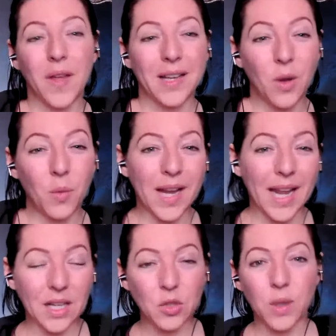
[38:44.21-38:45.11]
I know we're
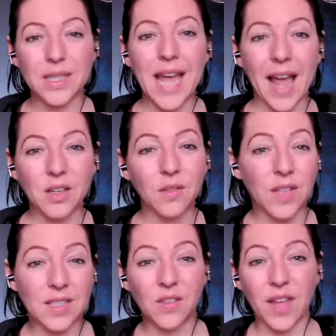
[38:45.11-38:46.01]
getting toward the end of
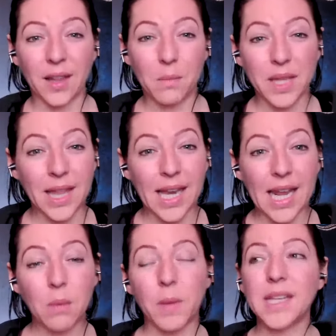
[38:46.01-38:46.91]
its
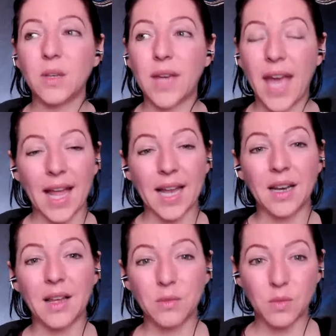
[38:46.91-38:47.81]
availability, but you
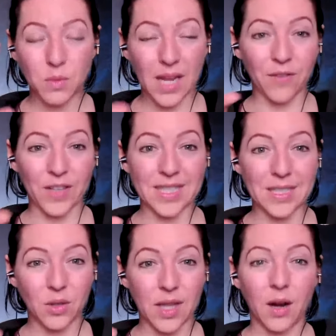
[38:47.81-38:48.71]
can, if it's
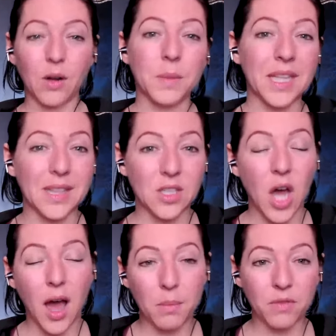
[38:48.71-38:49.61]
still there, it'll be at the
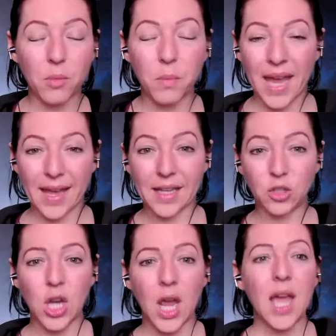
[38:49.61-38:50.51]
top of the page.